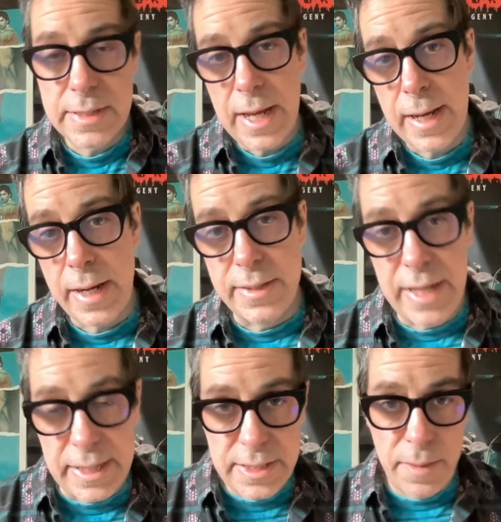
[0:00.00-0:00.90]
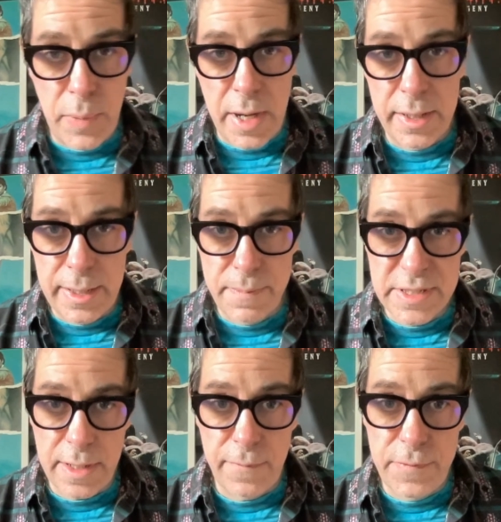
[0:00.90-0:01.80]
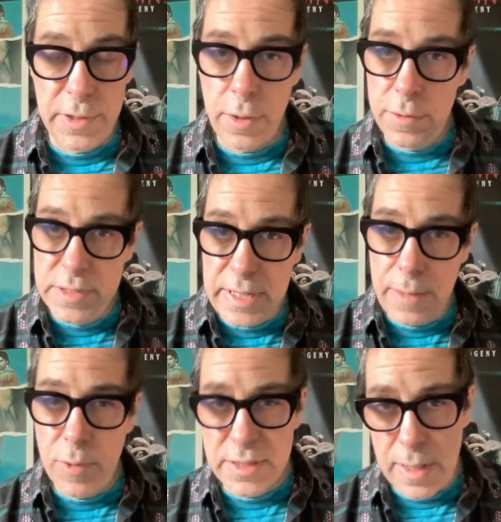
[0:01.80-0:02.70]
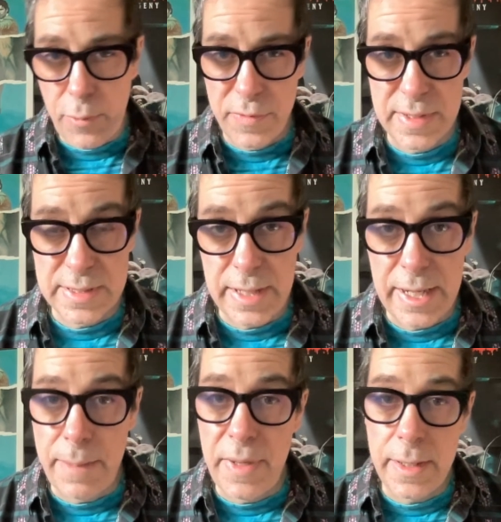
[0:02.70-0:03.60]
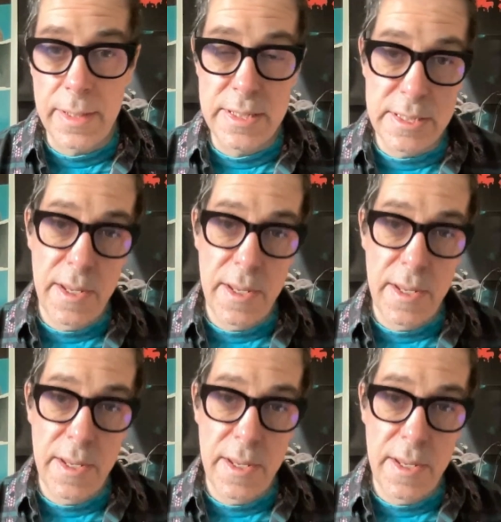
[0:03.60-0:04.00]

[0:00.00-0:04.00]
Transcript: guy kind of takes it upon himself to go see what's up with this lady, because